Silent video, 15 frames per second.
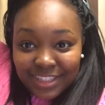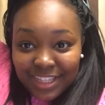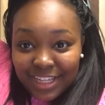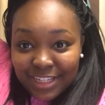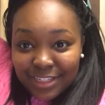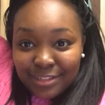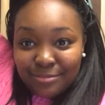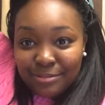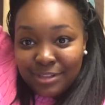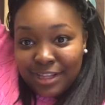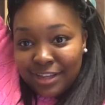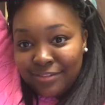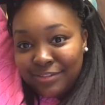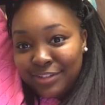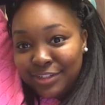this will
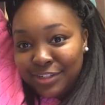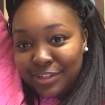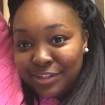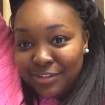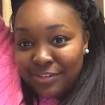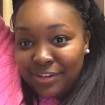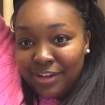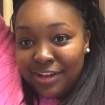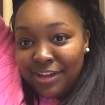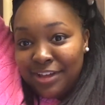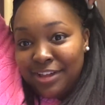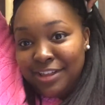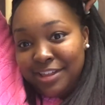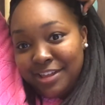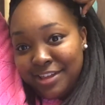have to do.
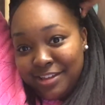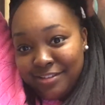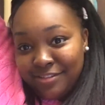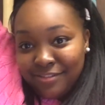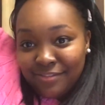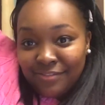Oh, there.